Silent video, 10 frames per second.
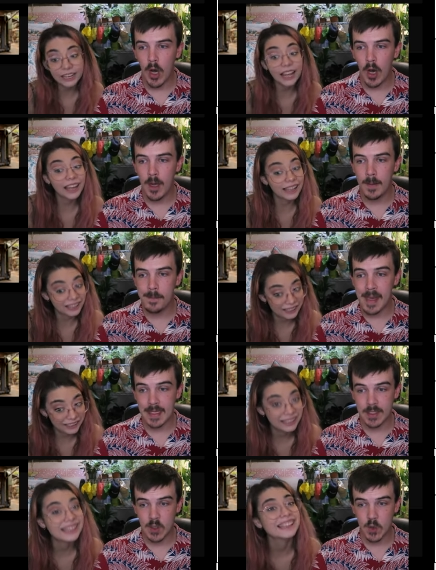Speaker 1: on
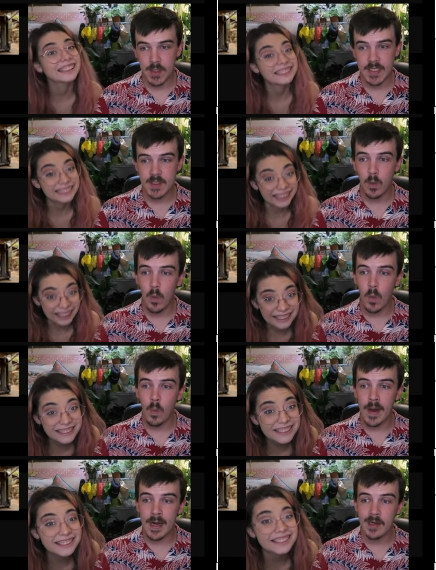Main Street yes.
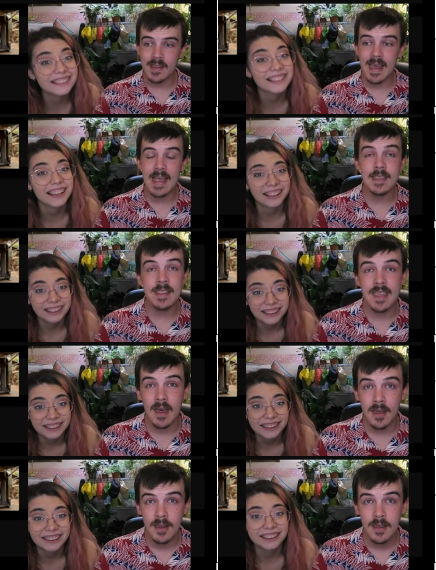where they
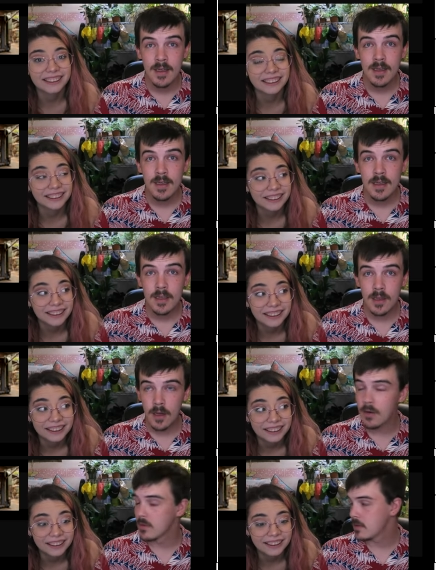sell
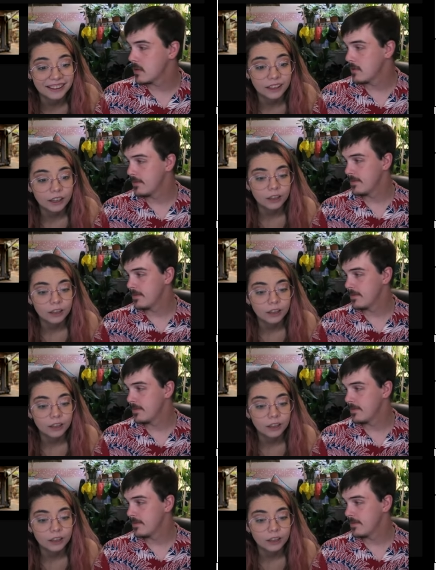clothes.